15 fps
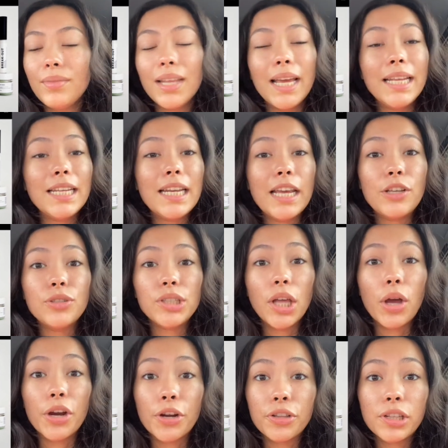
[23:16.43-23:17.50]
And then I use the
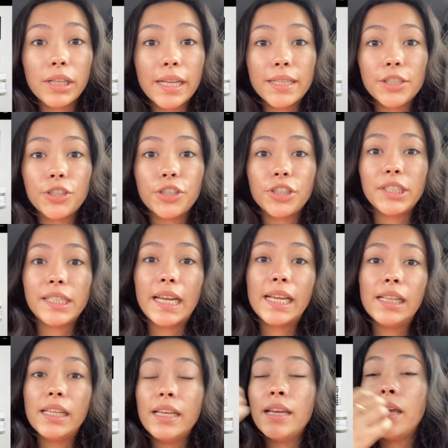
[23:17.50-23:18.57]
Earth Cleanser
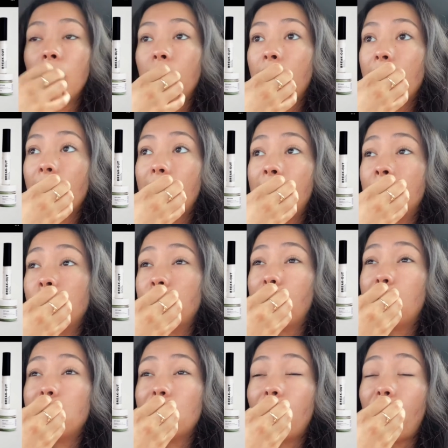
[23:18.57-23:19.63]
daily. It
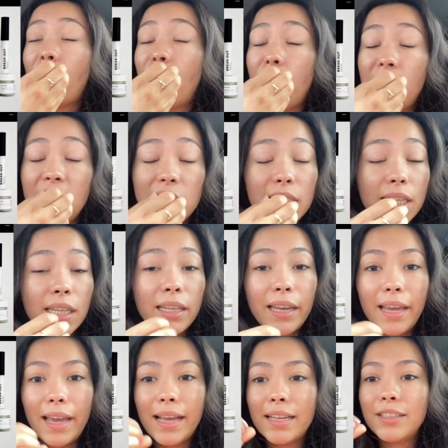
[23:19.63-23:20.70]
smells amazing.
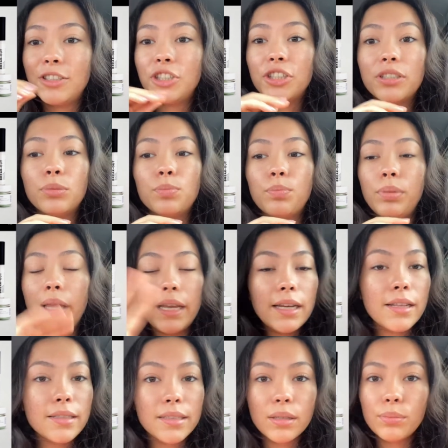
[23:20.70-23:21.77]
It has just plain
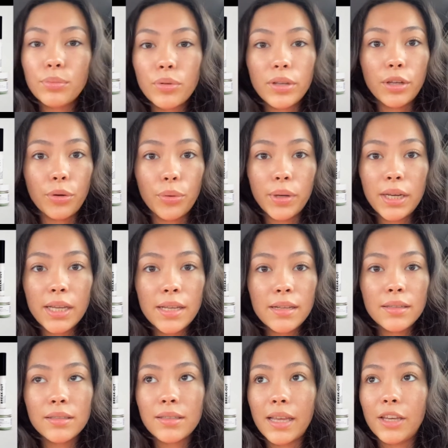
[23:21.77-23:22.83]
and simple
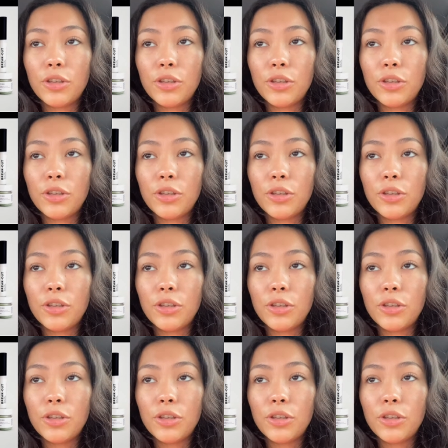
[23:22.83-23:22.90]
ingredients, like